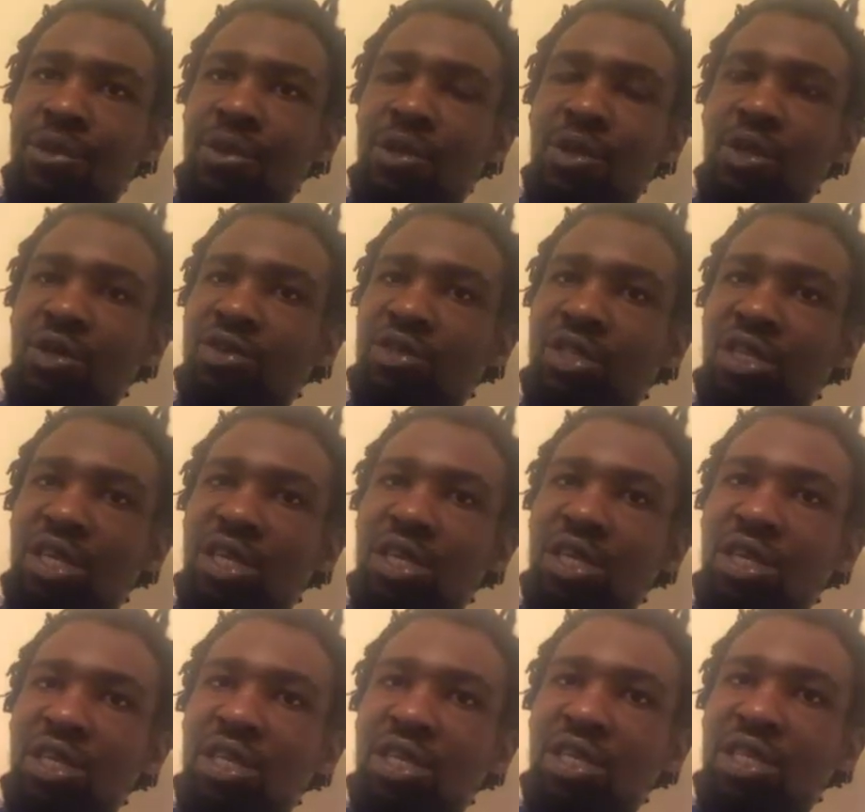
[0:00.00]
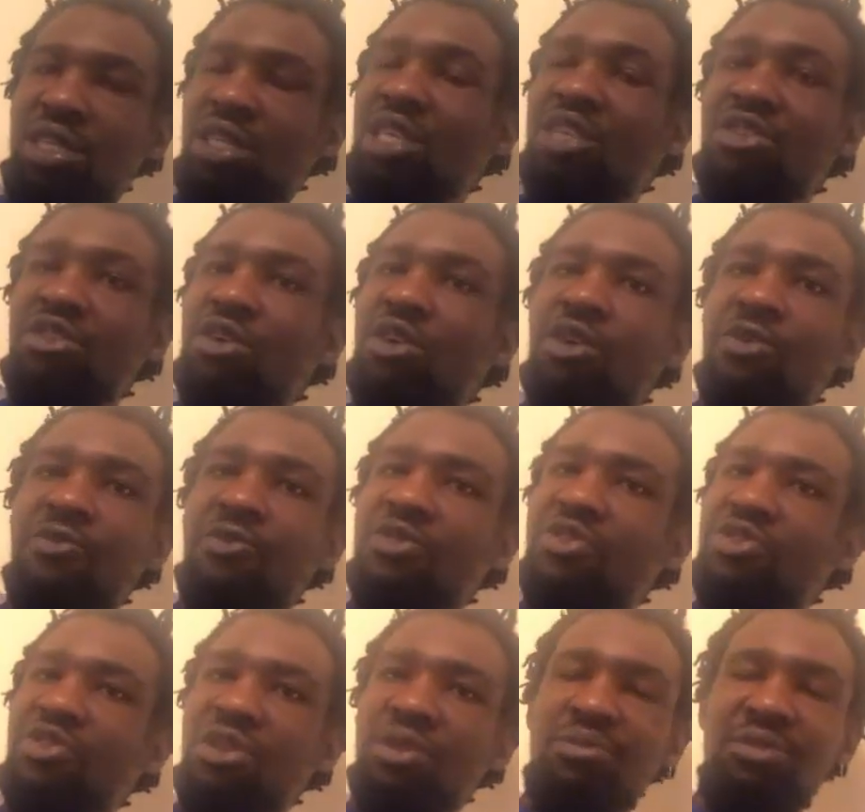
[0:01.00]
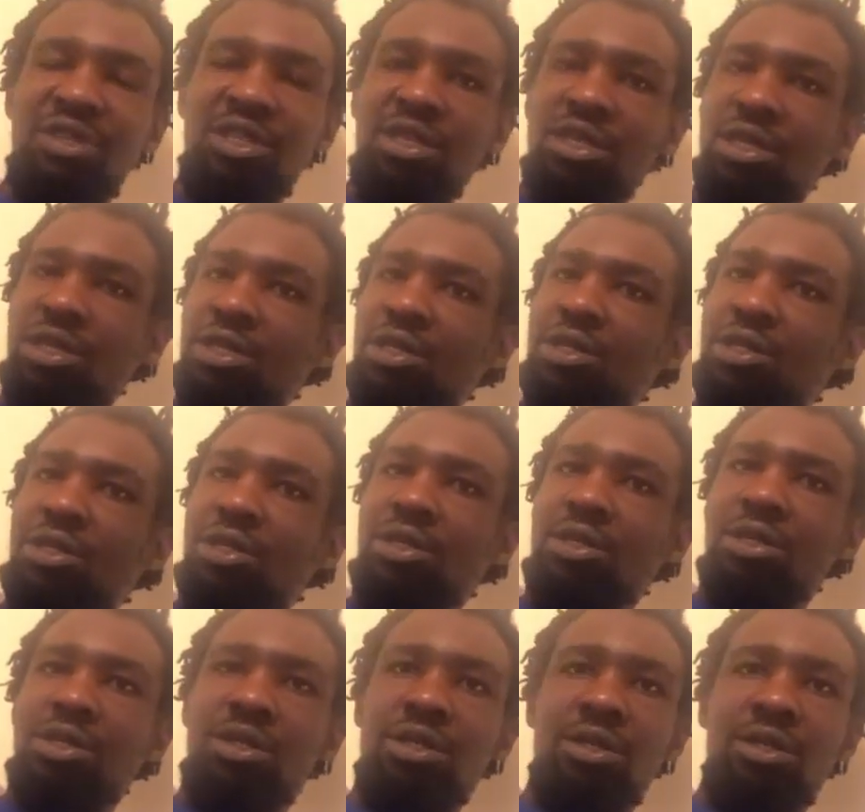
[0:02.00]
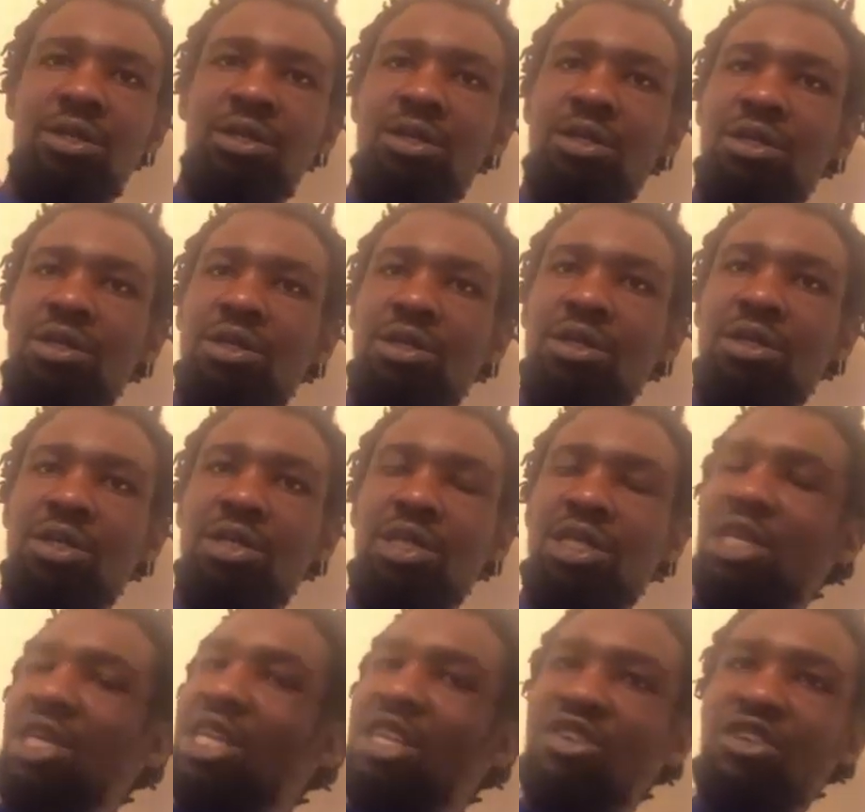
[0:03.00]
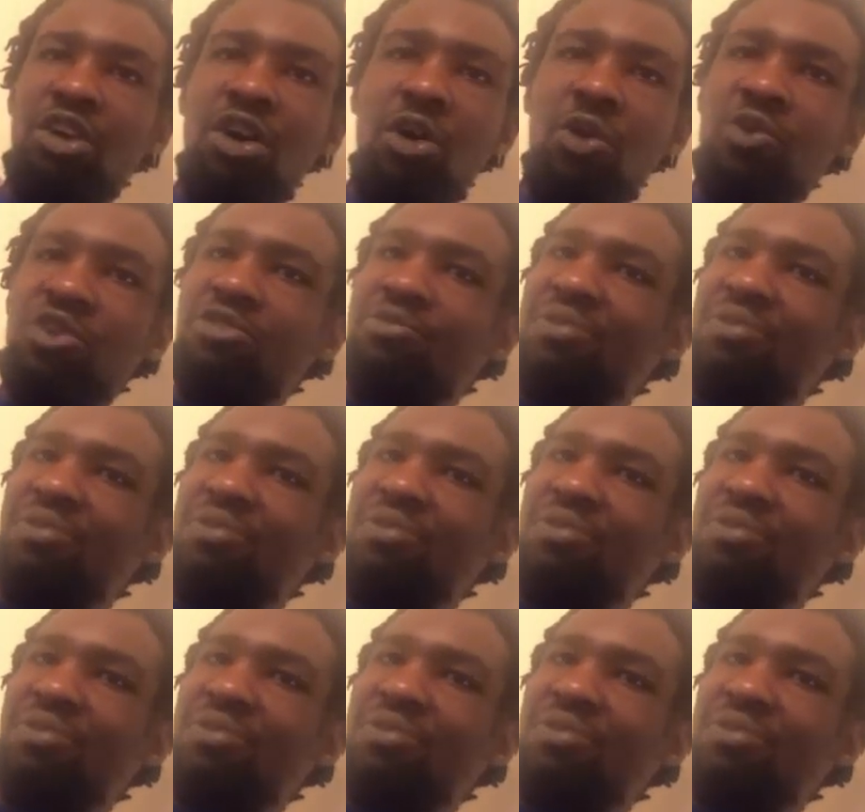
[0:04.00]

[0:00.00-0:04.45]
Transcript: You understand? This earth is limited. It has always